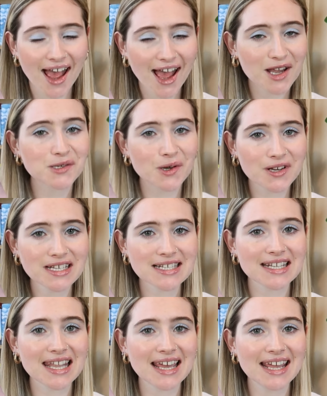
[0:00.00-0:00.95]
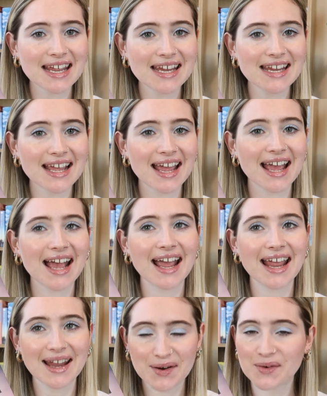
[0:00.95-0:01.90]
and honestly,
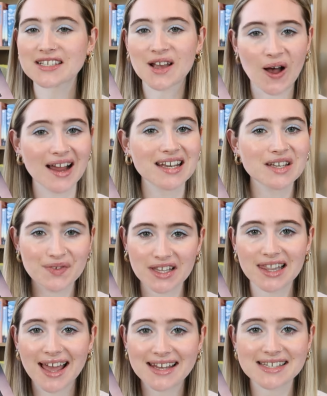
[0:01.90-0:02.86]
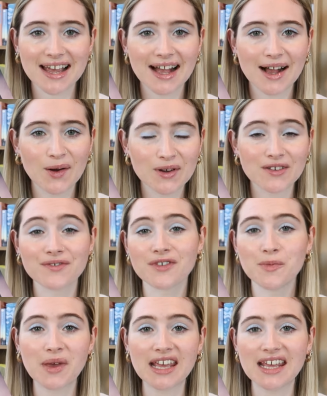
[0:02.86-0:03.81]
it was kind of a letdown
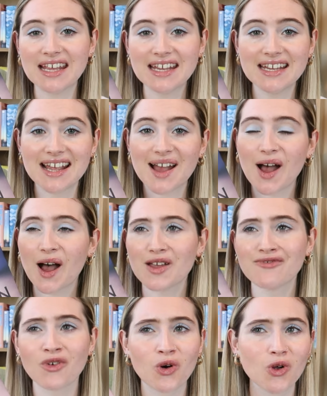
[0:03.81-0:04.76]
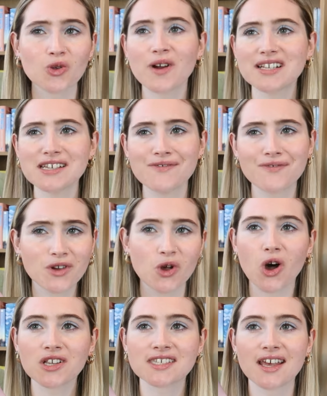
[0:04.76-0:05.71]
for me. I've already
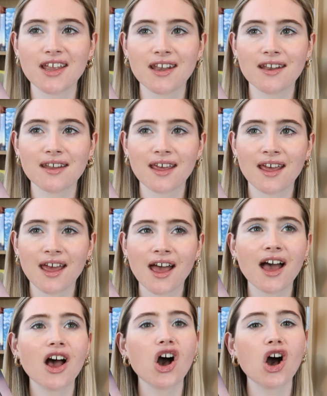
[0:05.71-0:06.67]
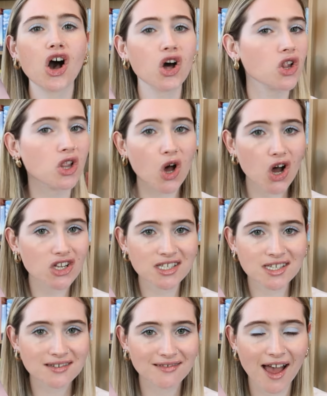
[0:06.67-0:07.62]
forgotten a
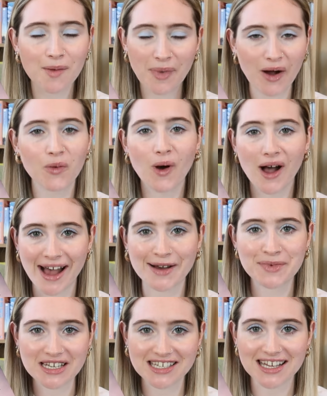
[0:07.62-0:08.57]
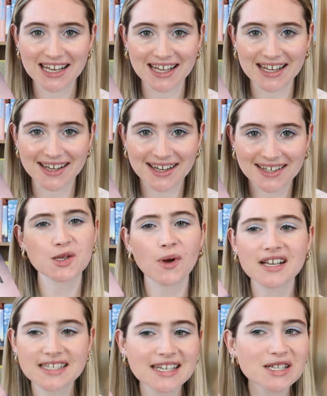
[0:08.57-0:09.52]
lot about what happened in here. So
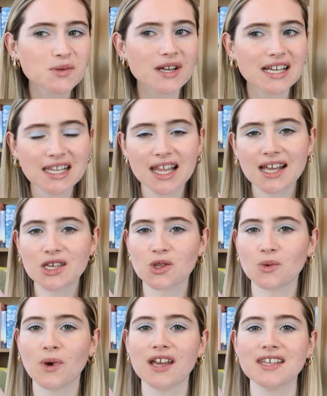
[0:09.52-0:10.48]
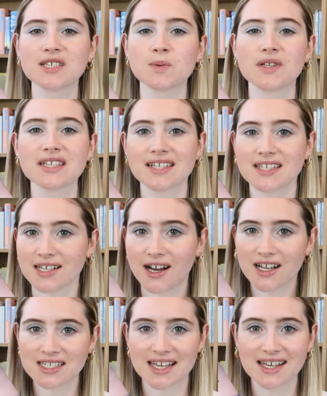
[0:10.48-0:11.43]
I did really like the way this one
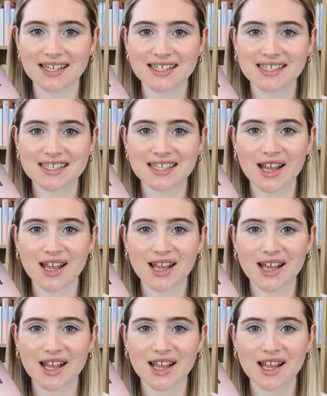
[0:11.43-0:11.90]
started.